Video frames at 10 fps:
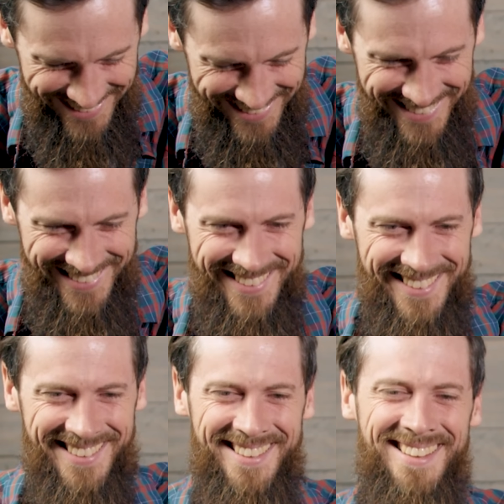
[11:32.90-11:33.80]

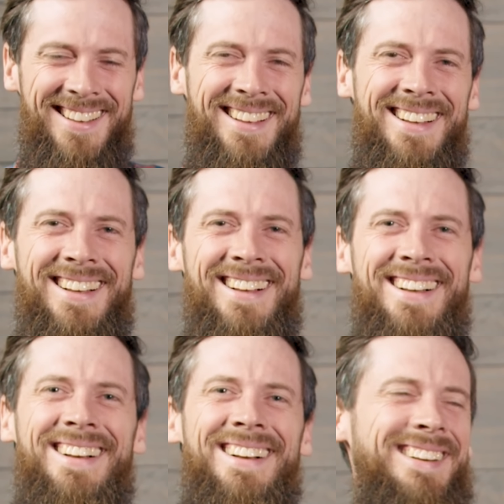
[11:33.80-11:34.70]

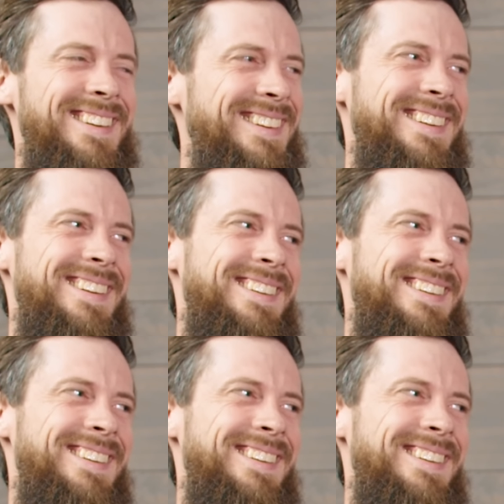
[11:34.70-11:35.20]
(silent)